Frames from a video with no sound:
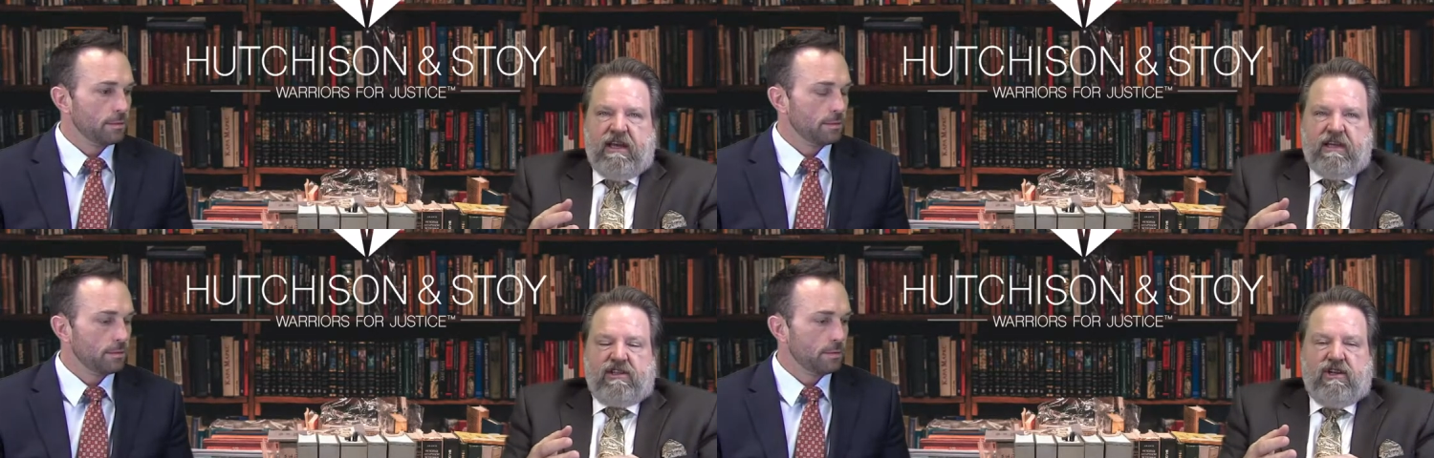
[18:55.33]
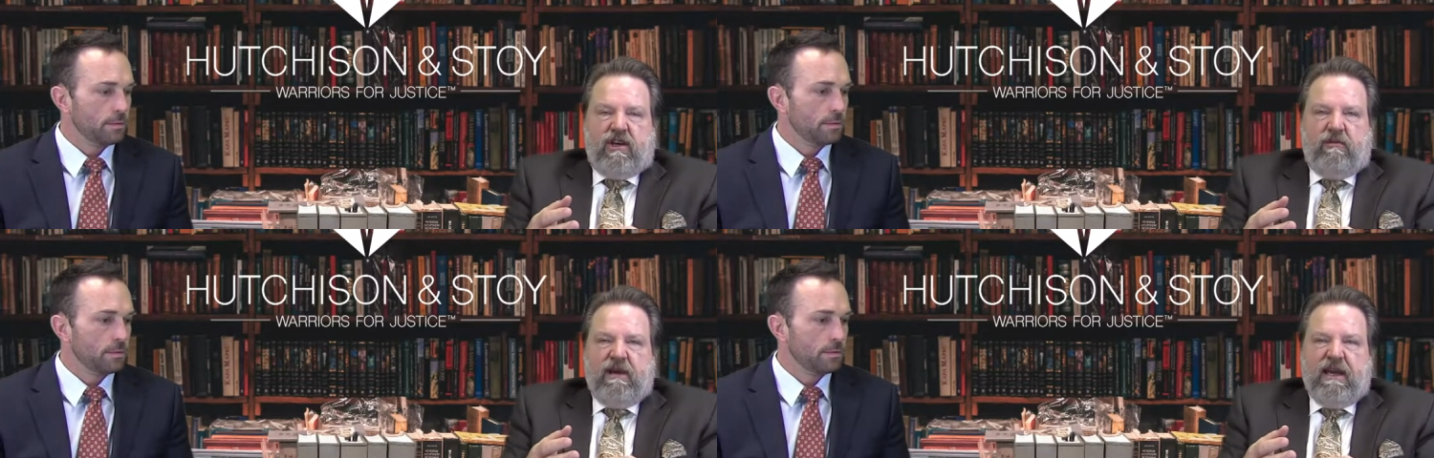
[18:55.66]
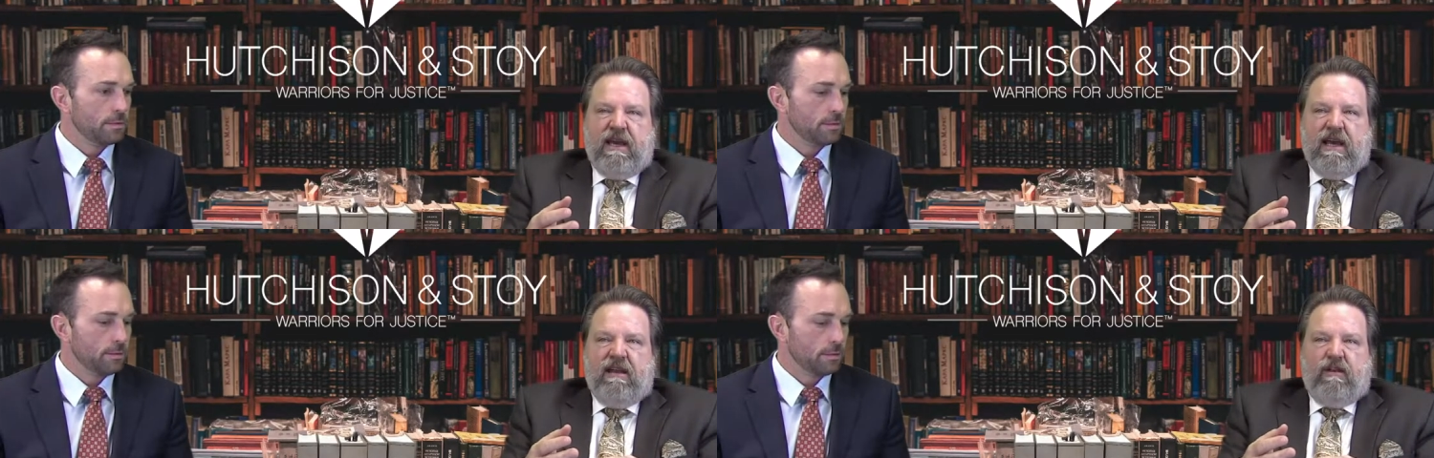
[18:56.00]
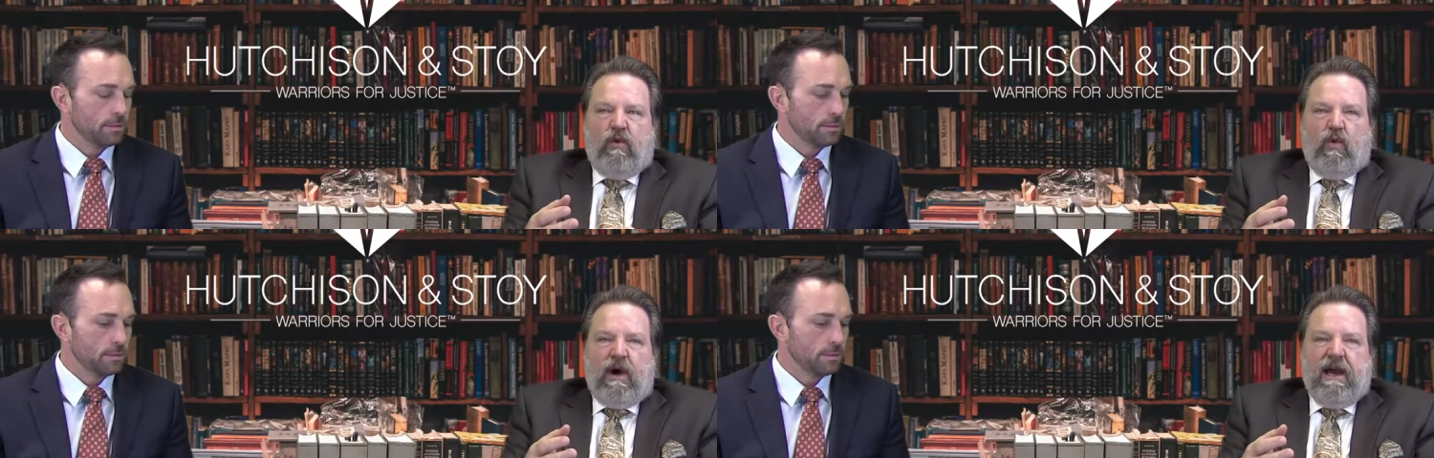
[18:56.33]
Speaker 1: is going to be in
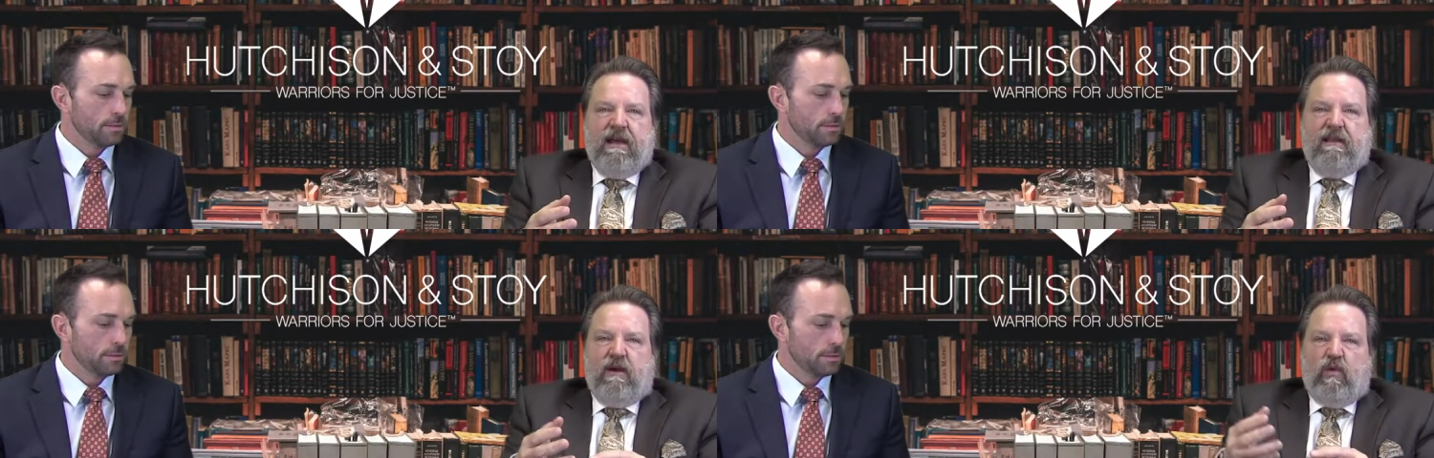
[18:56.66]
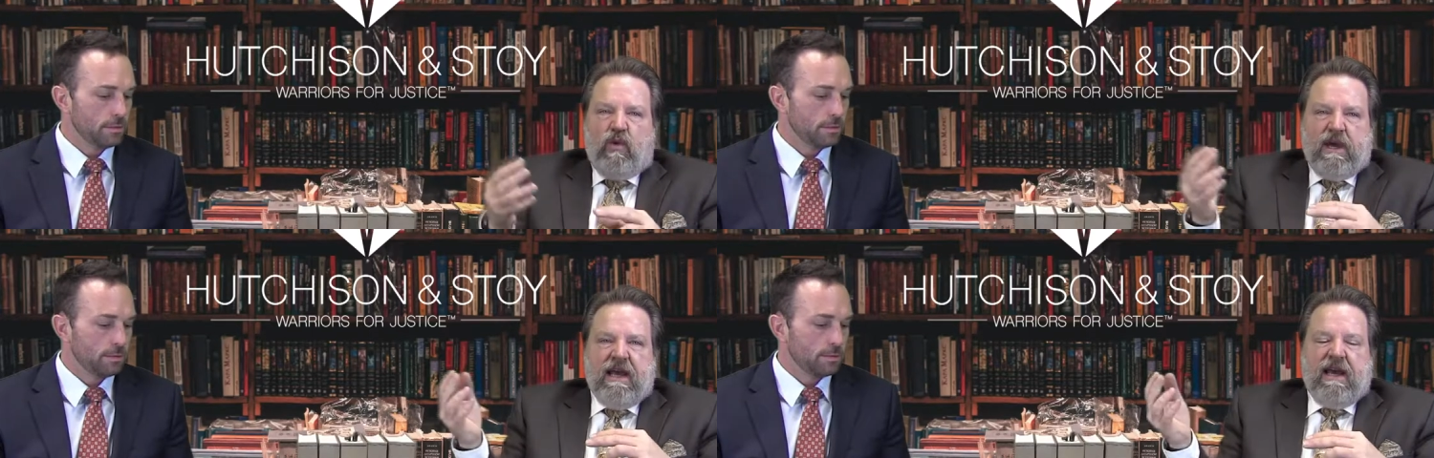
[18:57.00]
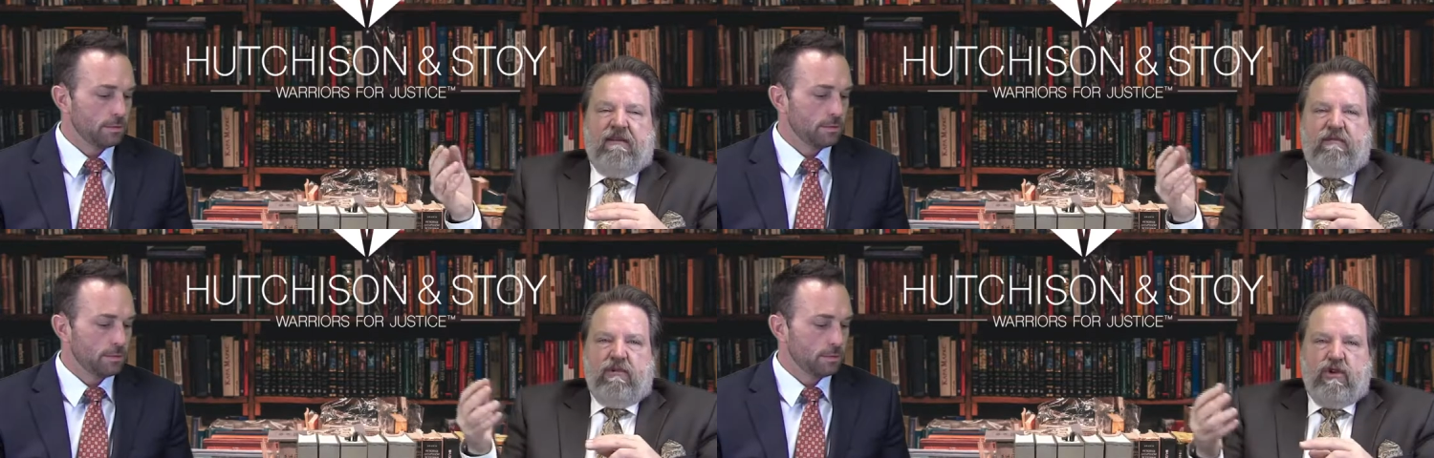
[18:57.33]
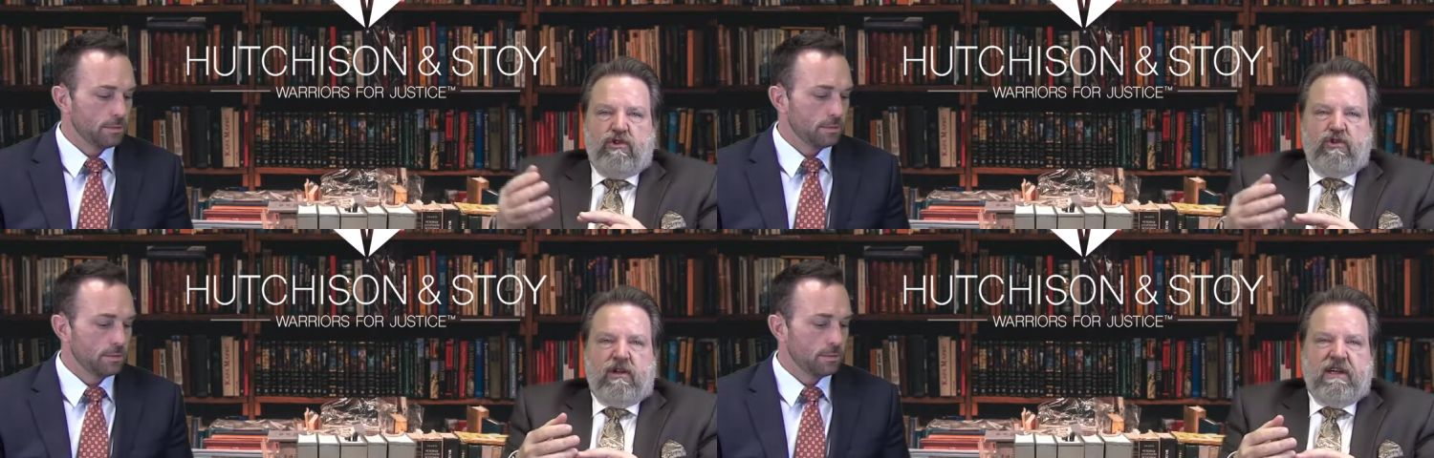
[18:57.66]
the way that we have
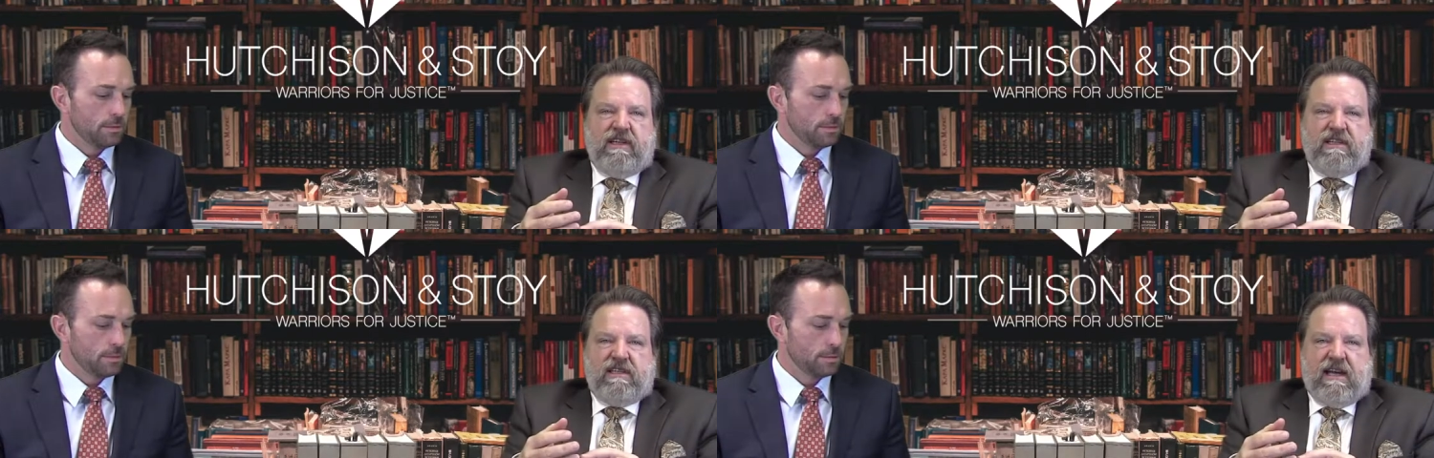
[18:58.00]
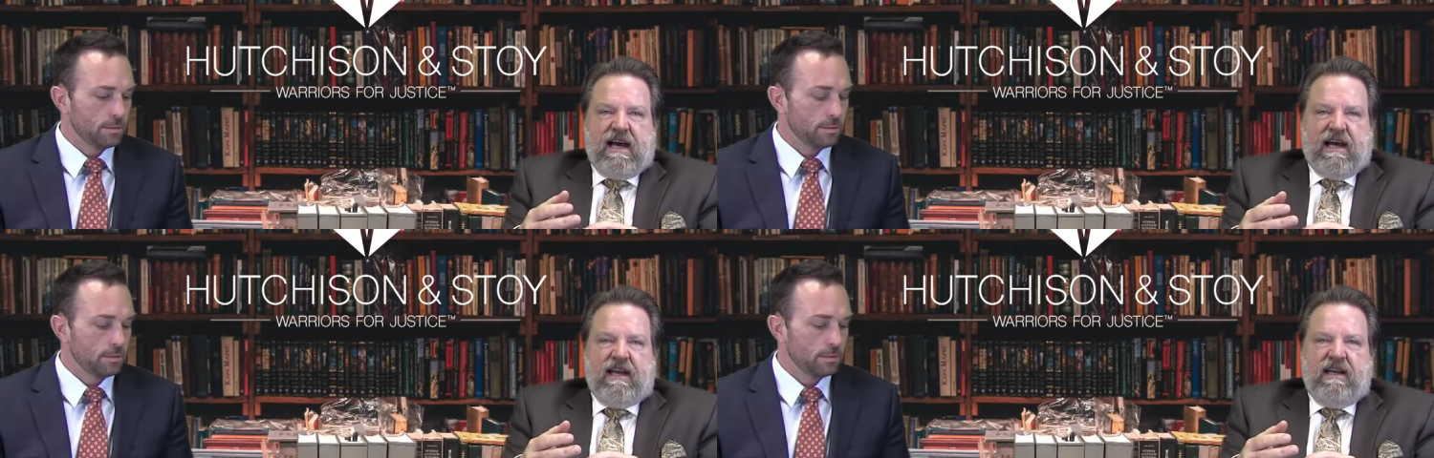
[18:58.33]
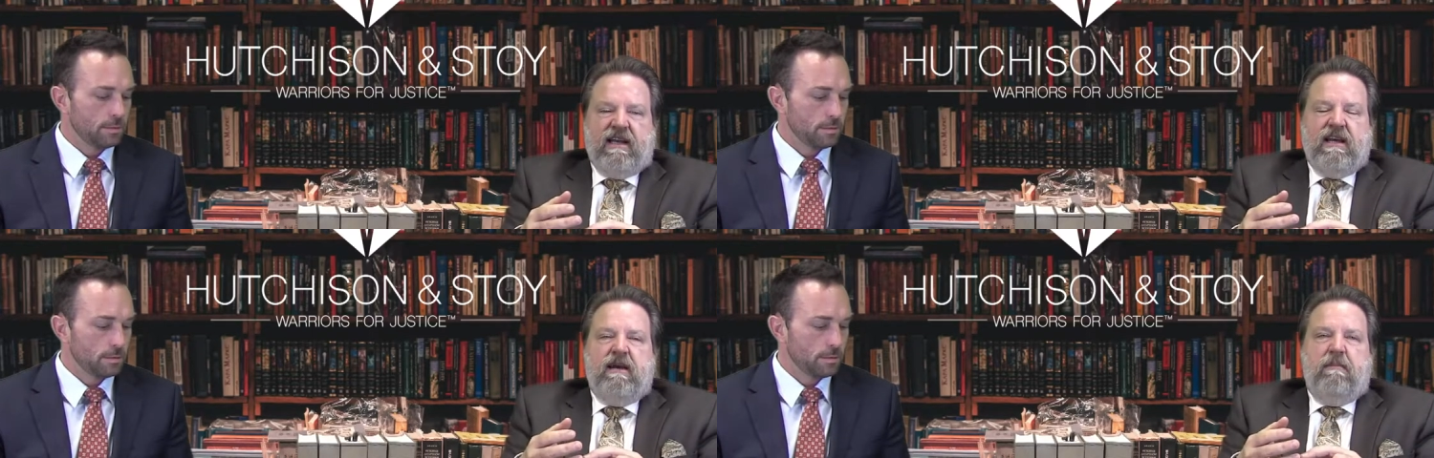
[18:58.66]
mutually decided